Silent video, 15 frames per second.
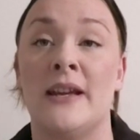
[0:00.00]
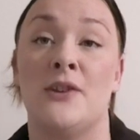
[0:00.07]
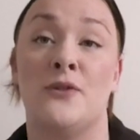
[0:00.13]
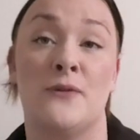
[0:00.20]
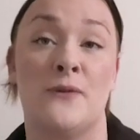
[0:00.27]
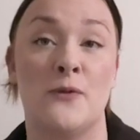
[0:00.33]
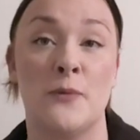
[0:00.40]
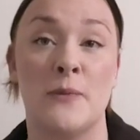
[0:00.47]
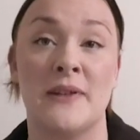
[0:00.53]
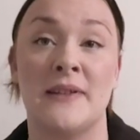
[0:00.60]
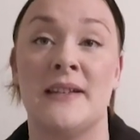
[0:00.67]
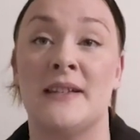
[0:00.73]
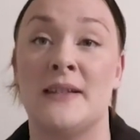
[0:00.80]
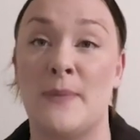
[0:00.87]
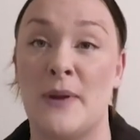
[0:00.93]
in your formulas,
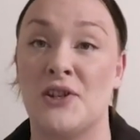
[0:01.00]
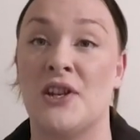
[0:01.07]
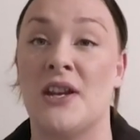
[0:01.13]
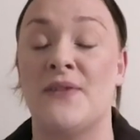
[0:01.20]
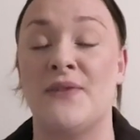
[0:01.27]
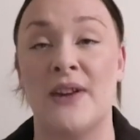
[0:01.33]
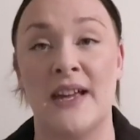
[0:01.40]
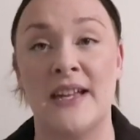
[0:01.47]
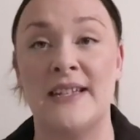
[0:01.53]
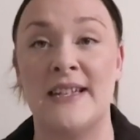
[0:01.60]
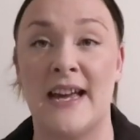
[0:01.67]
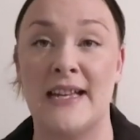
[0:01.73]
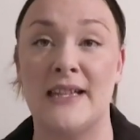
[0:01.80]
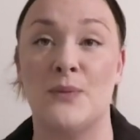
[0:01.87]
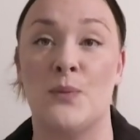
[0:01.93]
especially if it
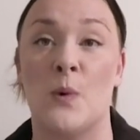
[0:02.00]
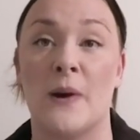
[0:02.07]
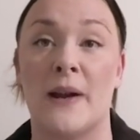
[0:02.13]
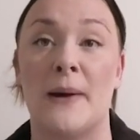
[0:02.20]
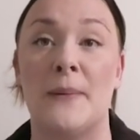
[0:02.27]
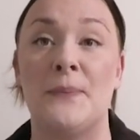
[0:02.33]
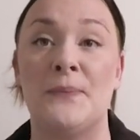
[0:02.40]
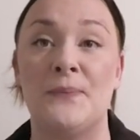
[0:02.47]
contains water.